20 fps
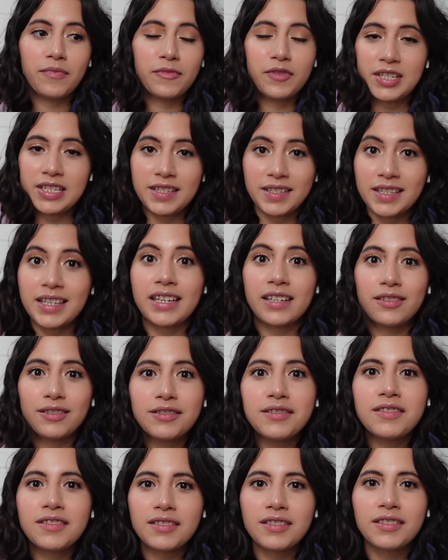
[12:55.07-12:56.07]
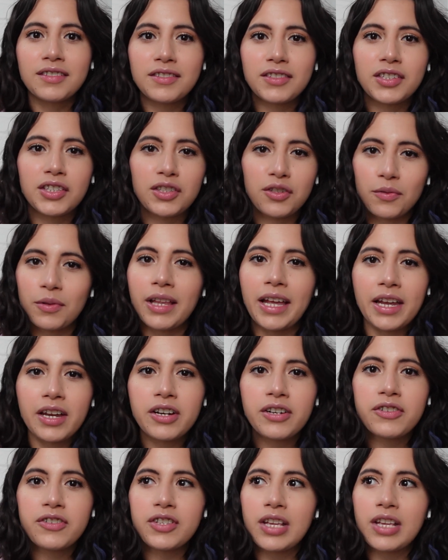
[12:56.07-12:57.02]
skills to do layers.